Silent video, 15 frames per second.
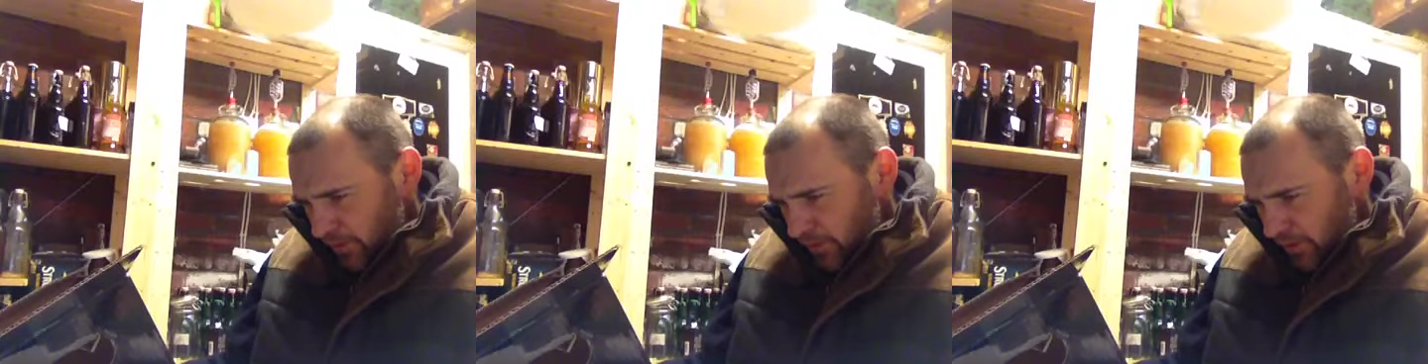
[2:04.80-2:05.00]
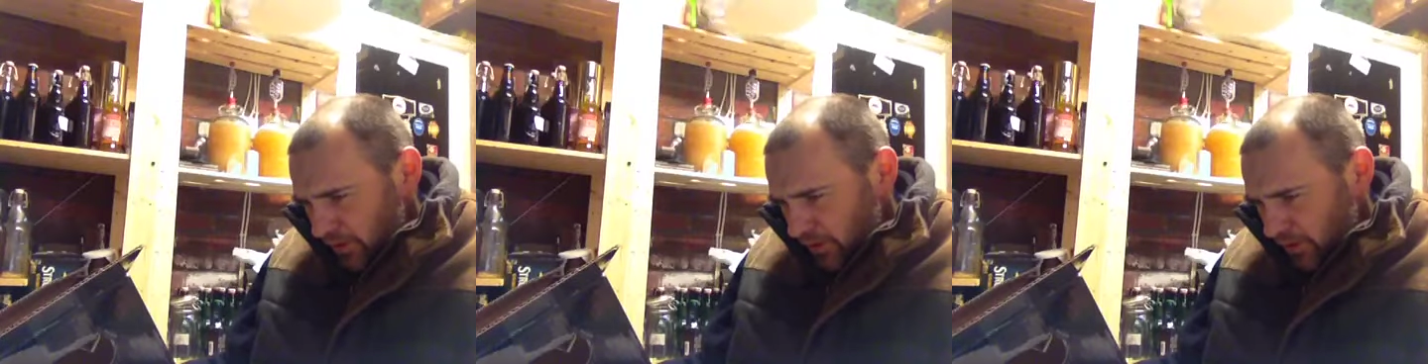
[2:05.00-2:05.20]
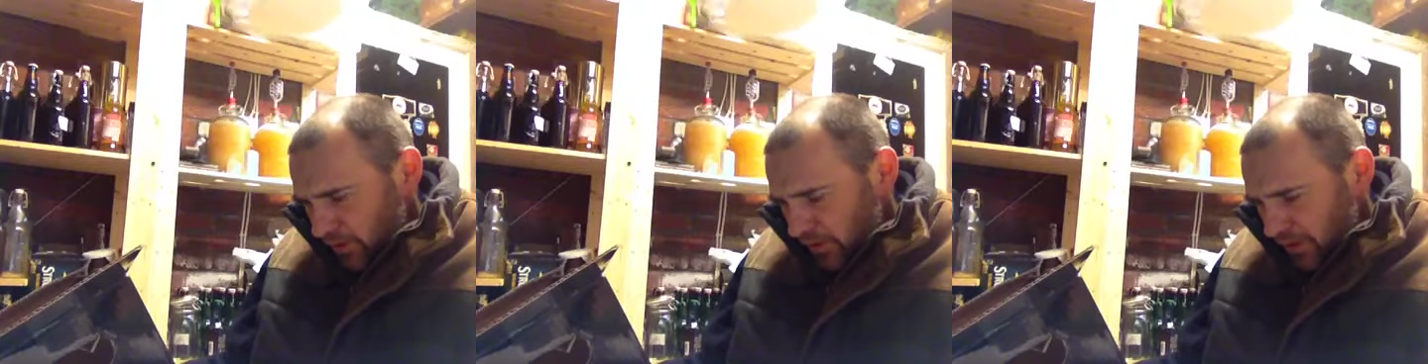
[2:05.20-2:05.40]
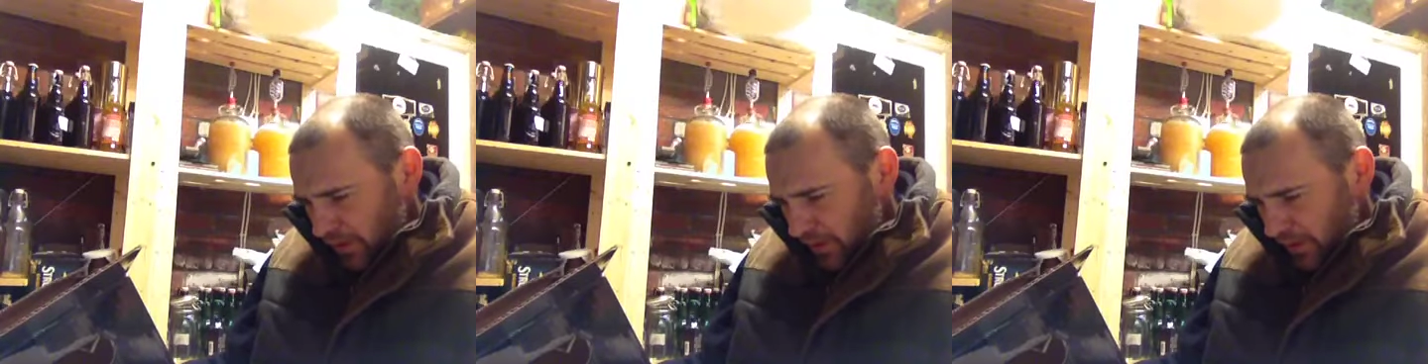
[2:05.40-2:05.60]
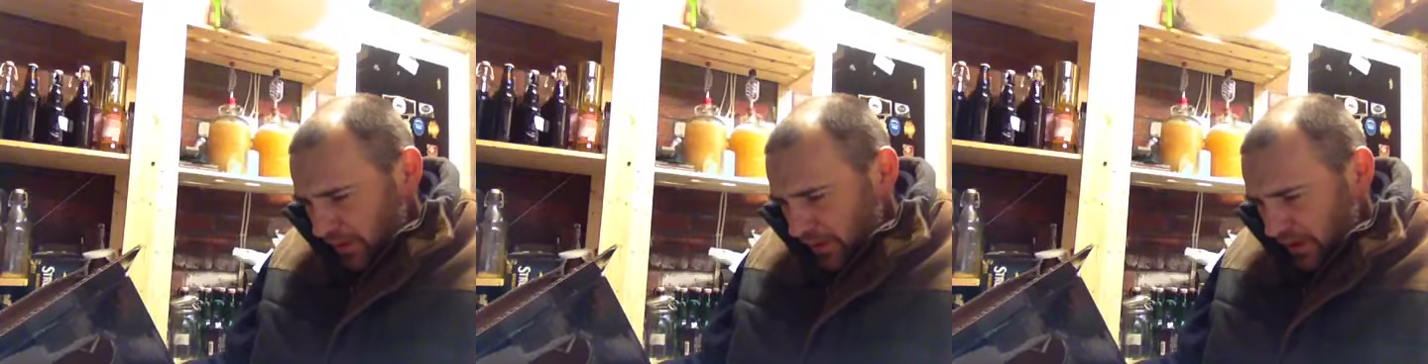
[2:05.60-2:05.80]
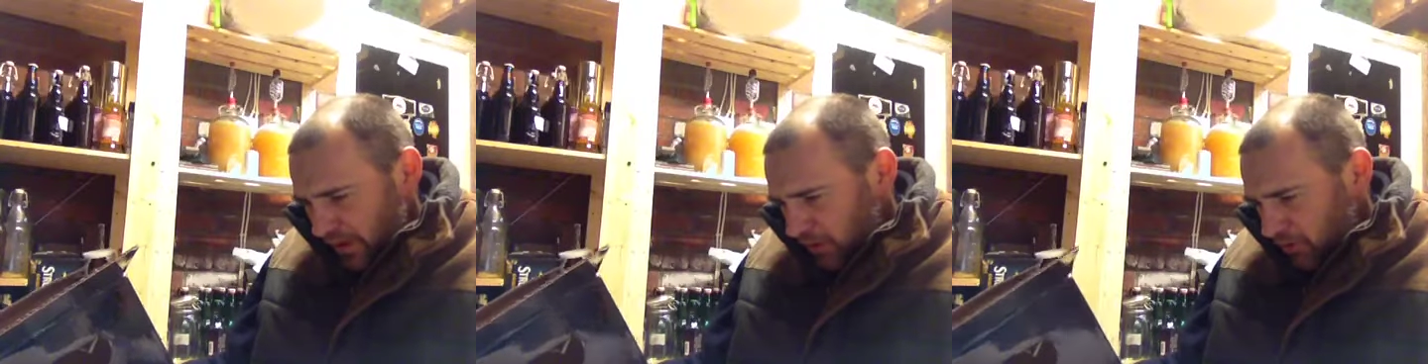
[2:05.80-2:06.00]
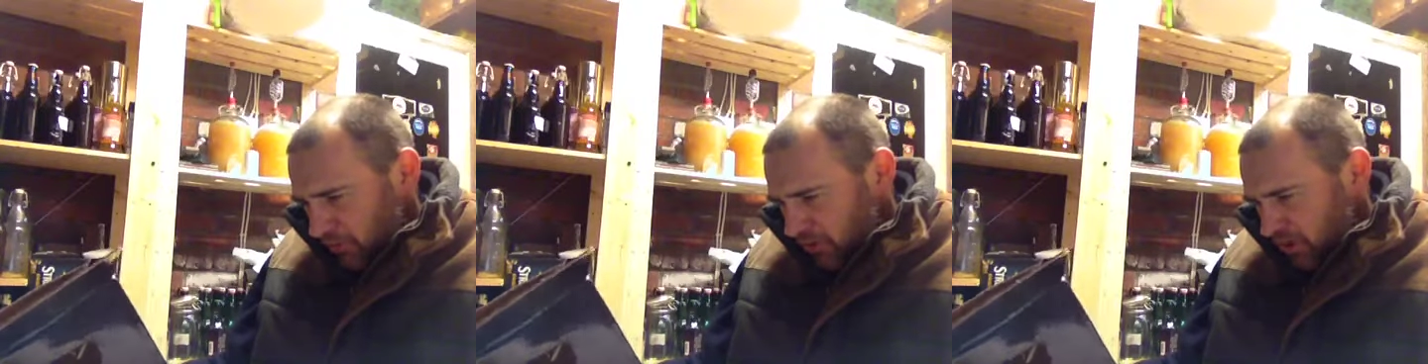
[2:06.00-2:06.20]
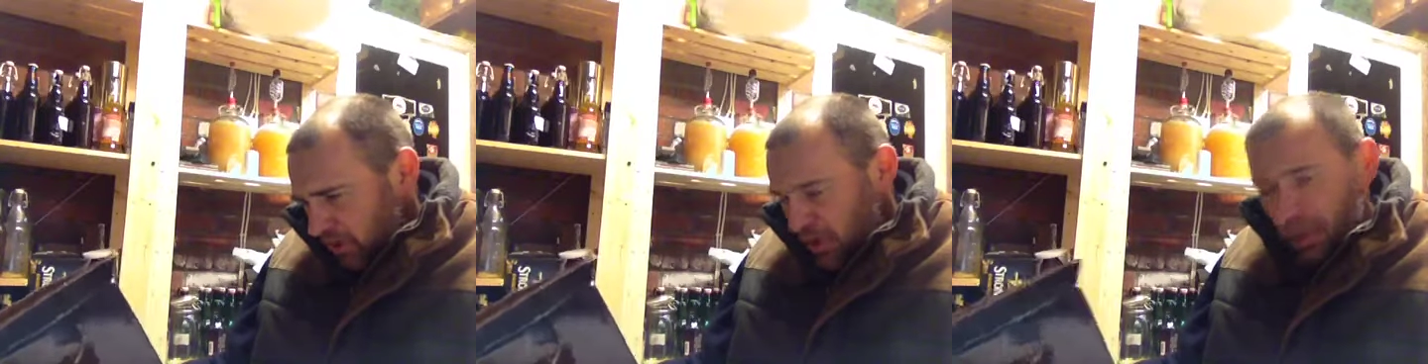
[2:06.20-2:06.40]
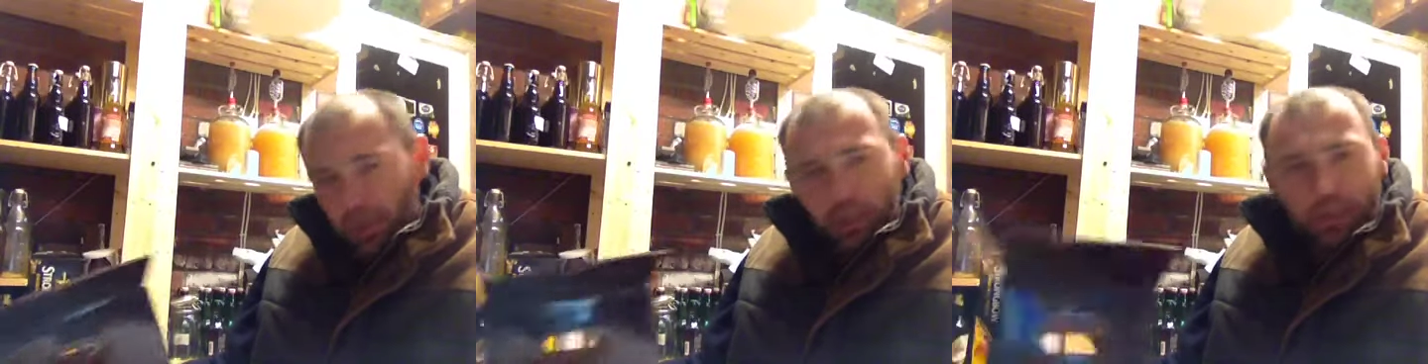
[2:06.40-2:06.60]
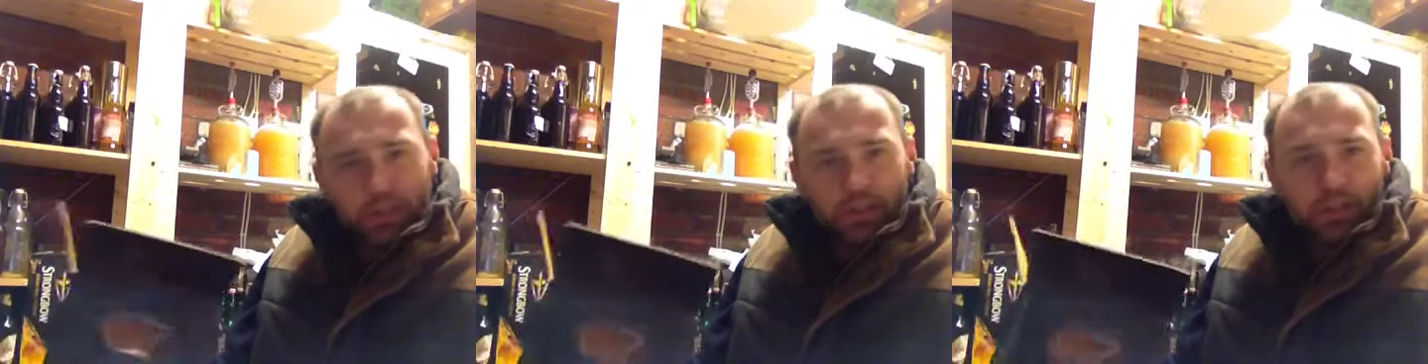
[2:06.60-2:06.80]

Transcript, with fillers: it's got tea bag technology in it,